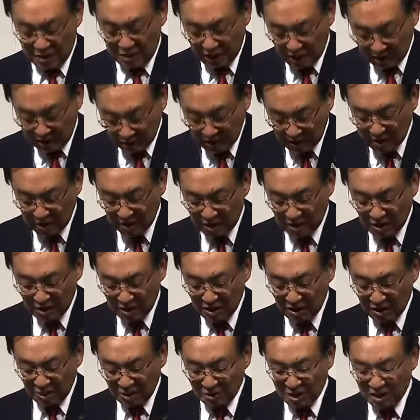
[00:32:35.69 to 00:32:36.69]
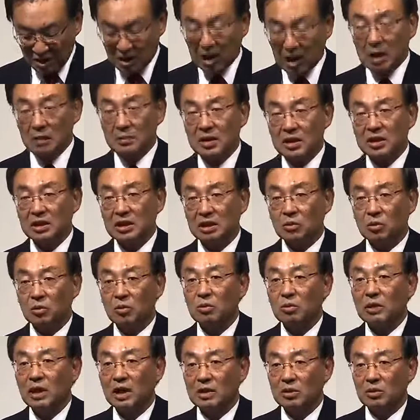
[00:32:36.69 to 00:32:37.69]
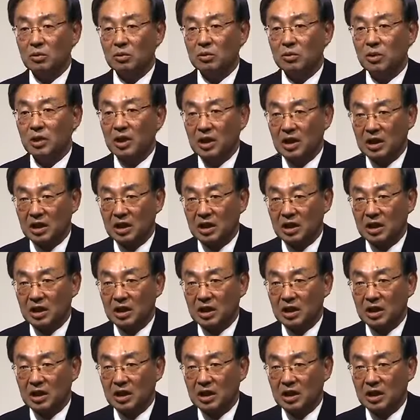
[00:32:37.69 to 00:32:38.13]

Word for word: Uh, we cannot do this alone.